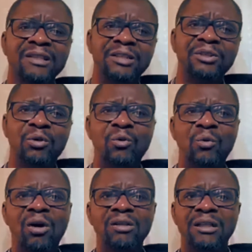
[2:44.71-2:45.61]
And you know
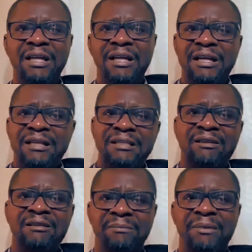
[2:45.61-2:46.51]
what? It
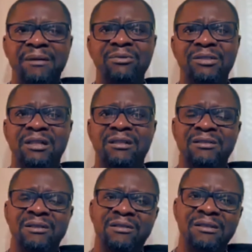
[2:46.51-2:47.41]
tell, the Bible
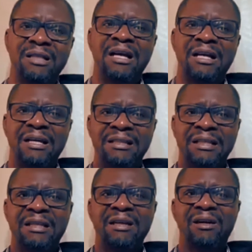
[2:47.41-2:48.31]
tells us that
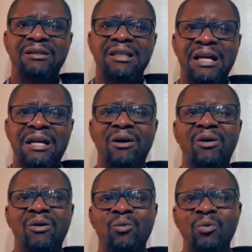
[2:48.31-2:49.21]
the God that
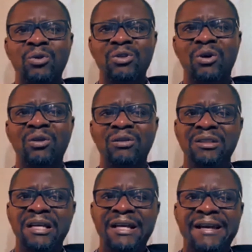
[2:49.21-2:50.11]
God will turn
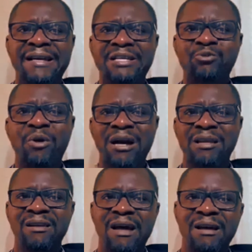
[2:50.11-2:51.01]
a dry
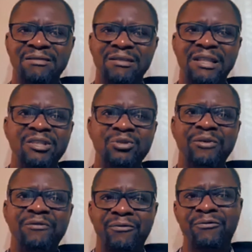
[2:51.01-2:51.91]
land
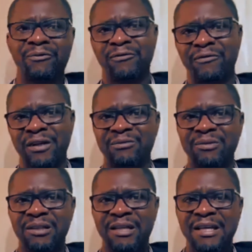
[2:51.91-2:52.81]
into a fruitful
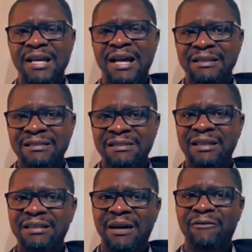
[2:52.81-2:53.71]
field. And he
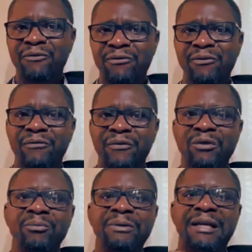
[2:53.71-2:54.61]
said that fruitful
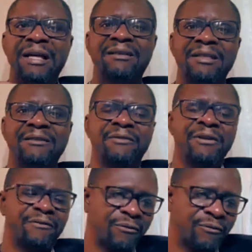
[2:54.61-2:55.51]
field will be counted
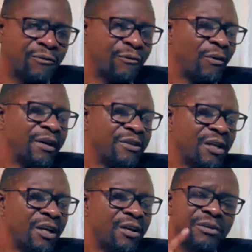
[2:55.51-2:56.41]
for a fruitful
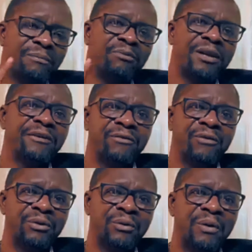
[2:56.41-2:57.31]
forest. So I'm praying
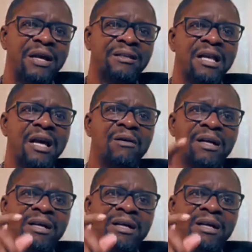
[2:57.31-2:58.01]
for you right now